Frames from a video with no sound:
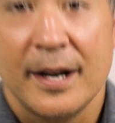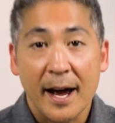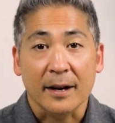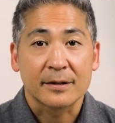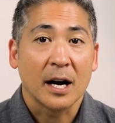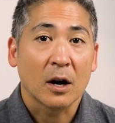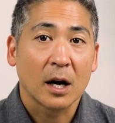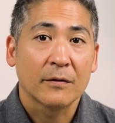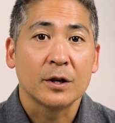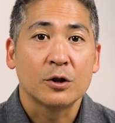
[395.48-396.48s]
next I'll
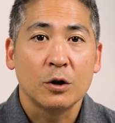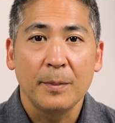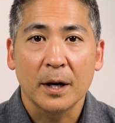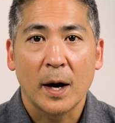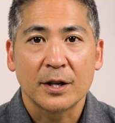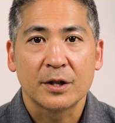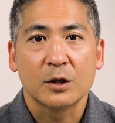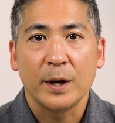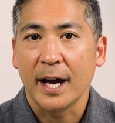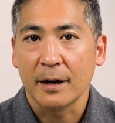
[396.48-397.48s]
cover the 2 big
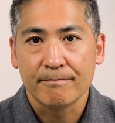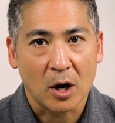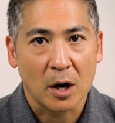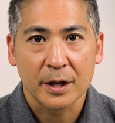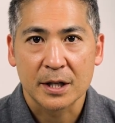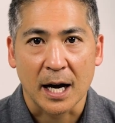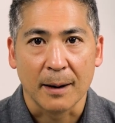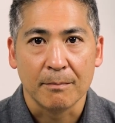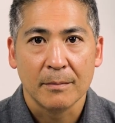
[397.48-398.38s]
questions we get all the time.